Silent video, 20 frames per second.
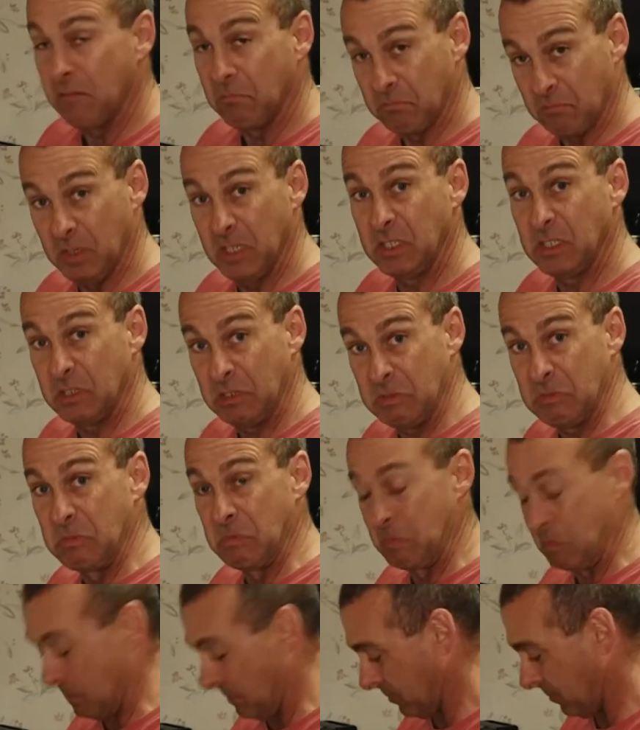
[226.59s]
Me too.
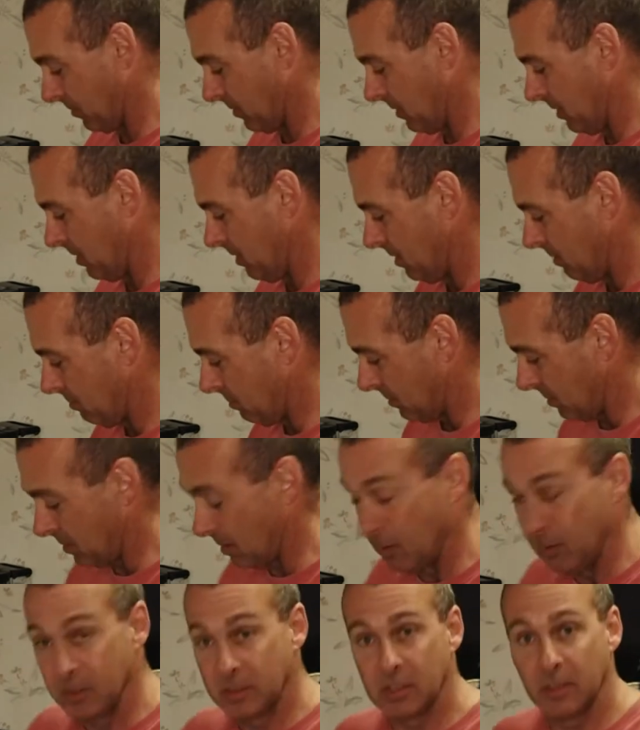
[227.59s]

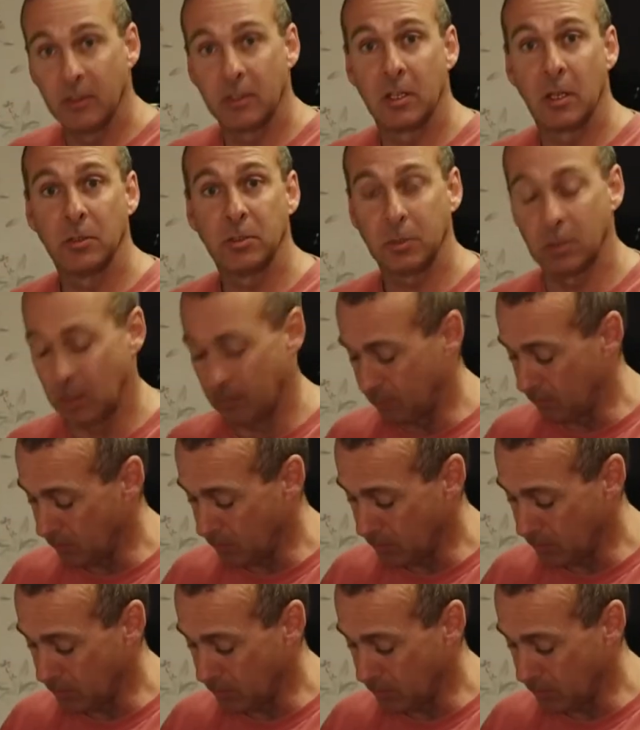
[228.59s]
Throw this in the toaster oven real